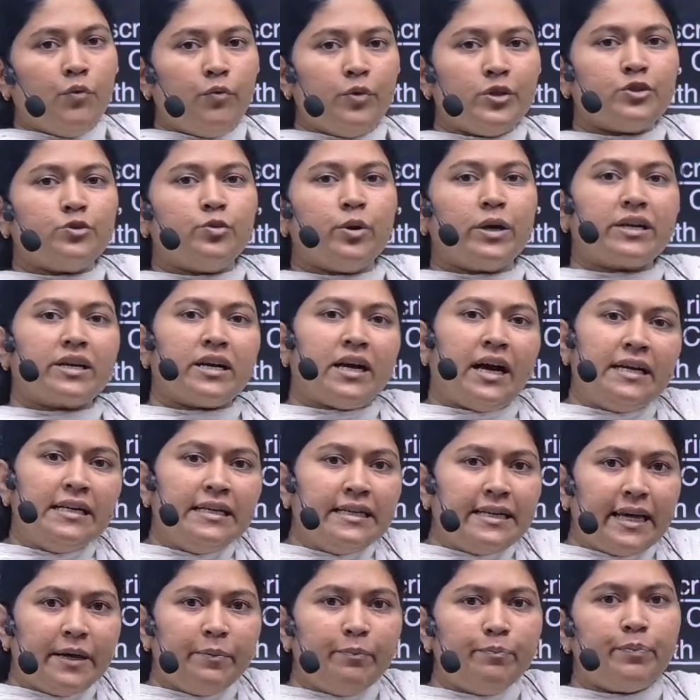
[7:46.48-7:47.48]
were
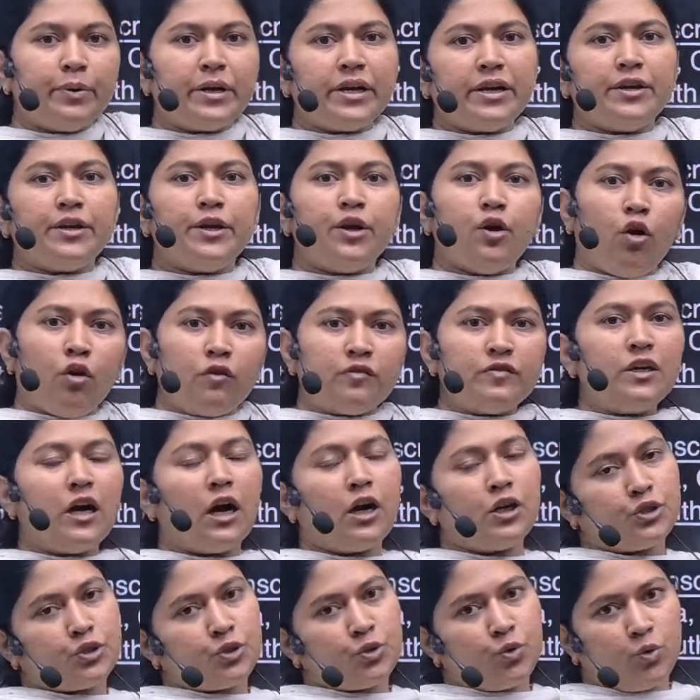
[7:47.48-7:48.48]
contemporary of the
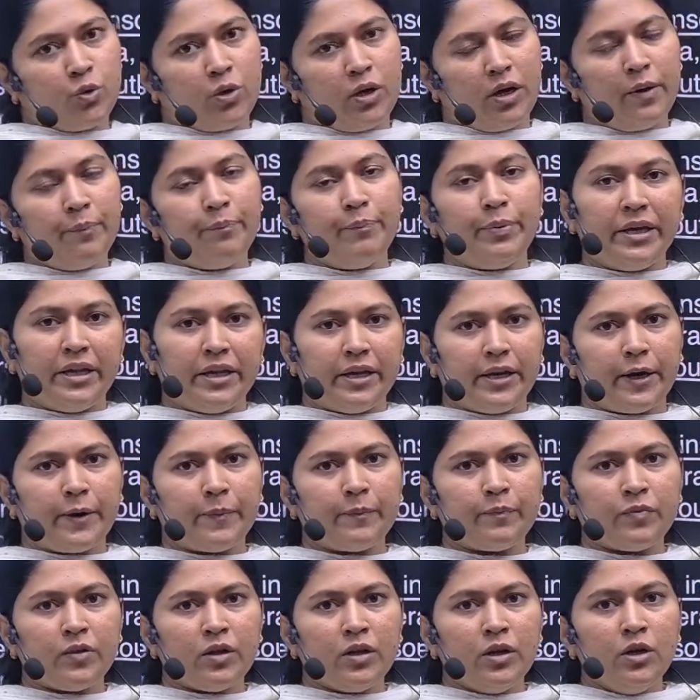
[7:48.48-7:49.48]
Ashoka period.
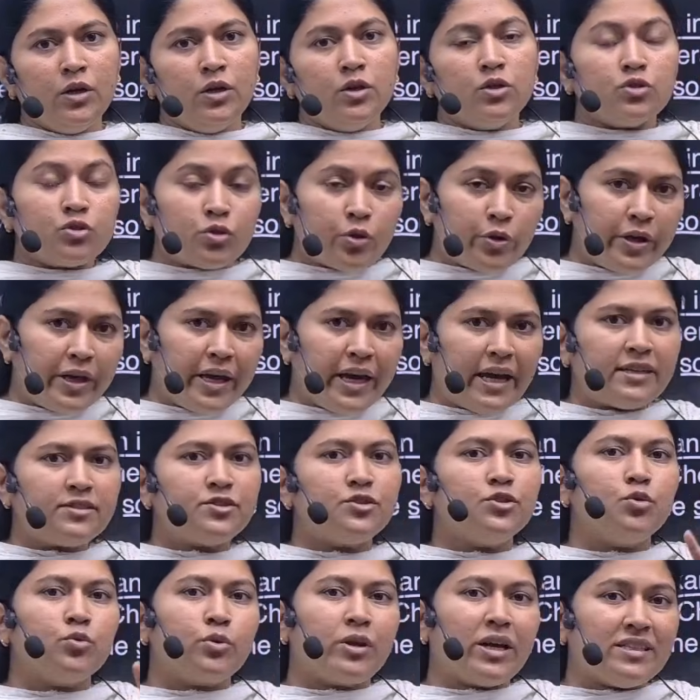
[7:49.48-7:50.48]
So yes, you
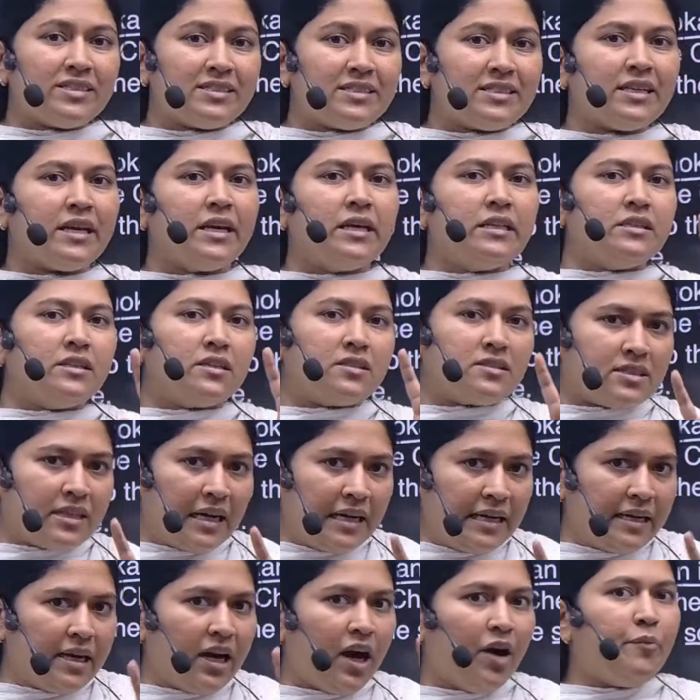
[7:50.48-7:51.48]
can say the
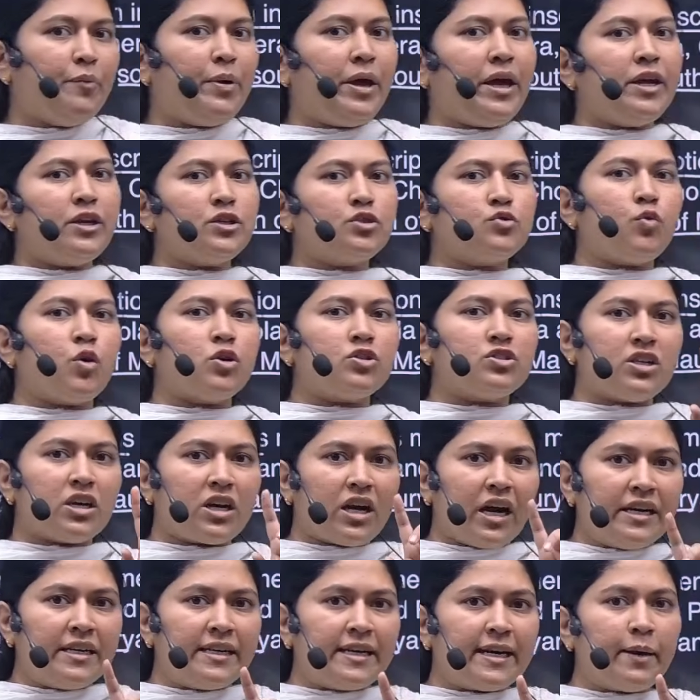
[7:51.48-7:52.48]
Sangam age was the
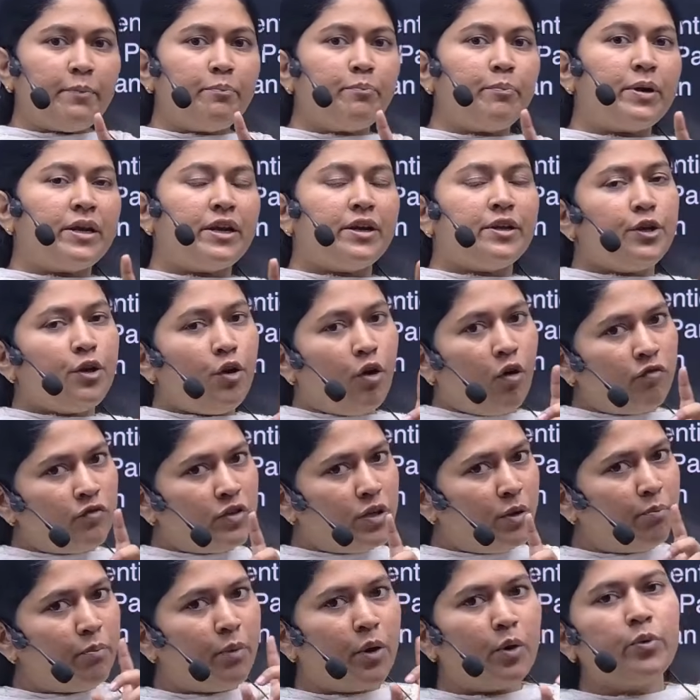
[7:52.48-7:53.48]
contemporary of the
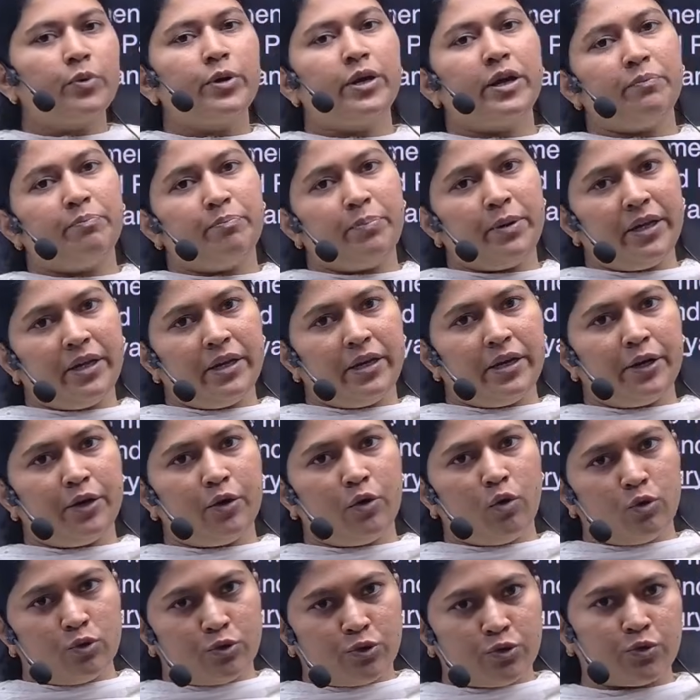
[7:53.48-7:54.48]
Mauryan period
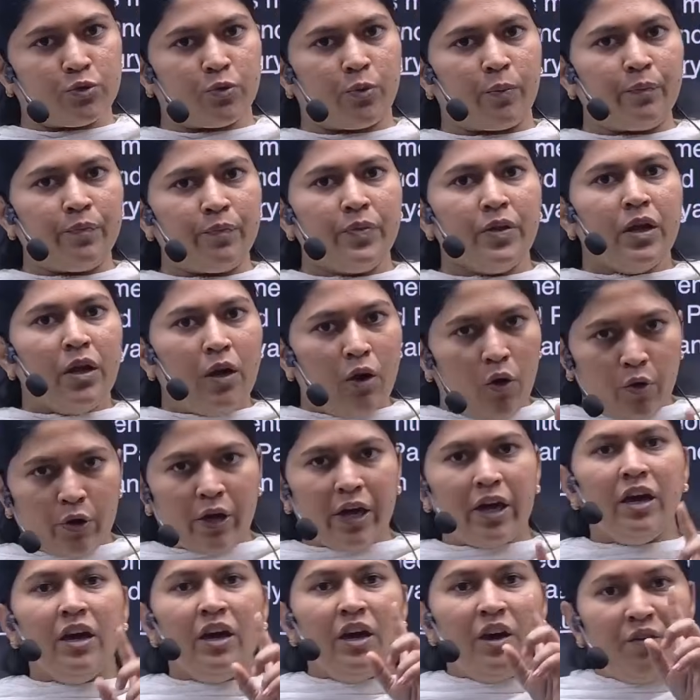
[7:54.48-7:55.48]
also. Okay,
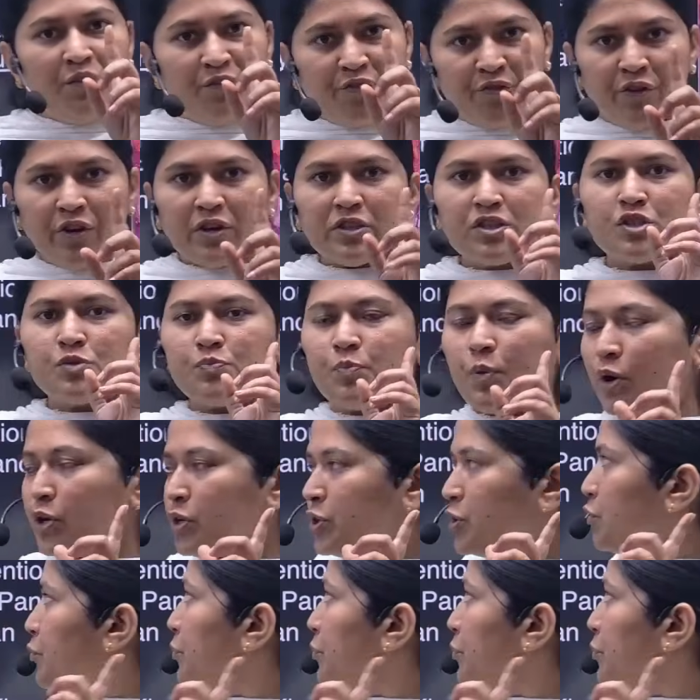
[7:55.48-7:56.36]
first point to be